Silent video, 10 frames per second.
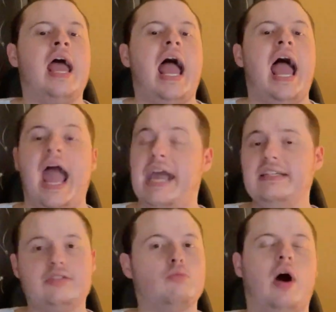
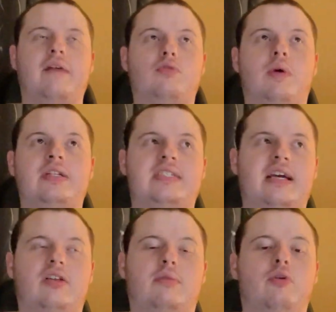Hanks will have to wait and see
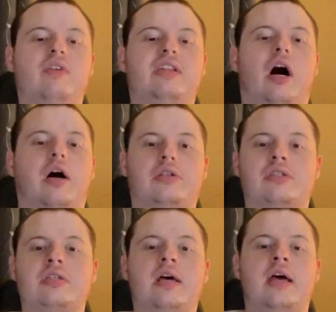how the movie
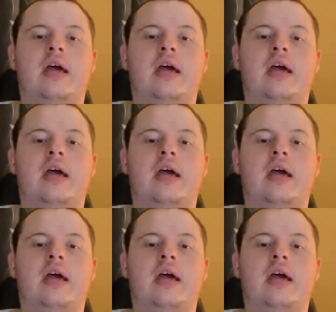does.